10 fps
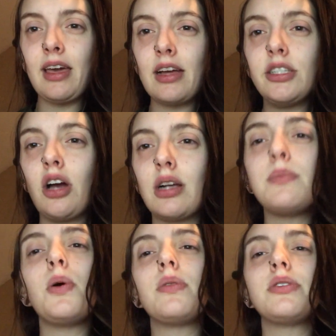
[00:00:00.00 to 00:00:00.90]
I talked
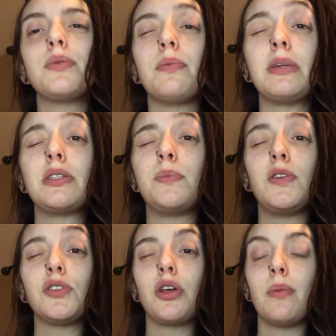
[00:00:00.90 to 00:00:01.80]
about this with my
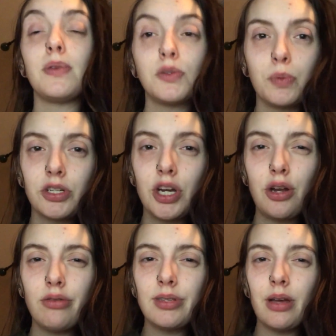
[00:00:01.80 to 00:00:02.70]
speech therapist, which I
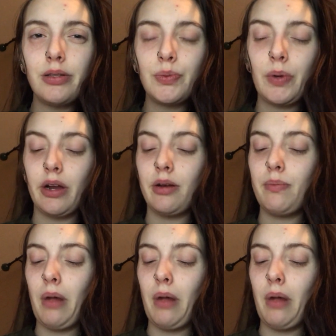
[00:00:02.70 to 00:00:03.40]
know sounds weird,